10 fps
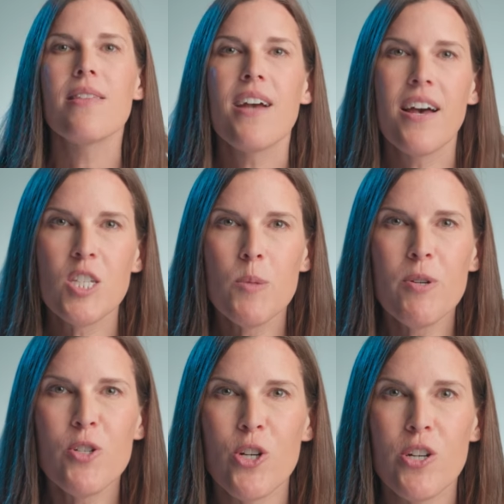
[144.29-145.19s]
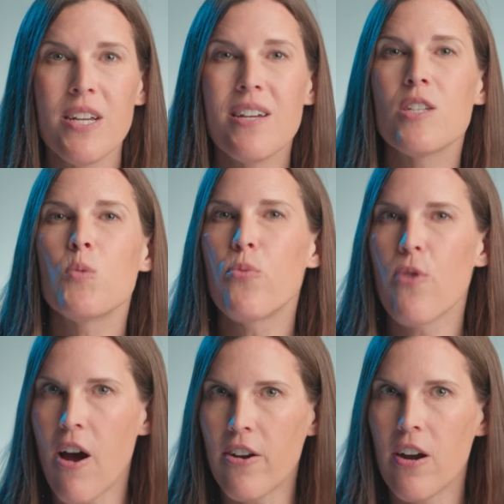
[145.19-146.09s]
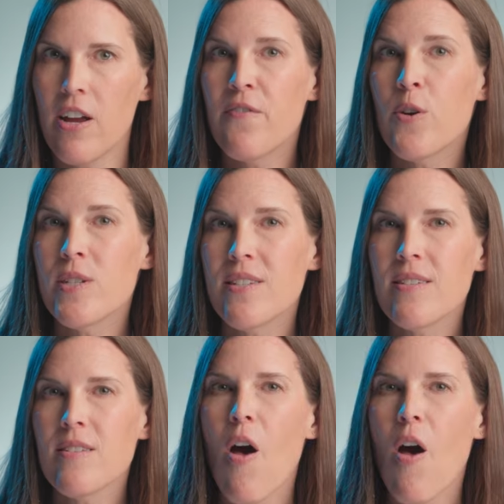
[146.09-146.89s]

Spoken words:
The customer journey is broader and focuses